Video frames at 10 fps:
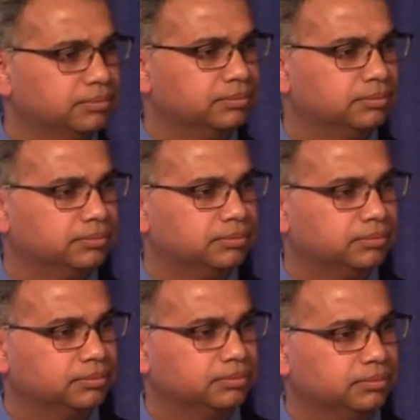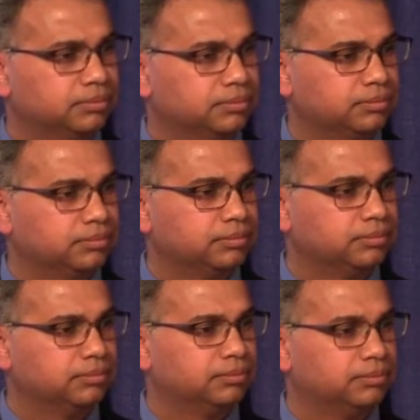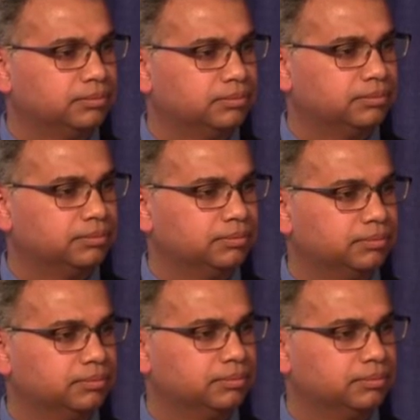path as electricity and having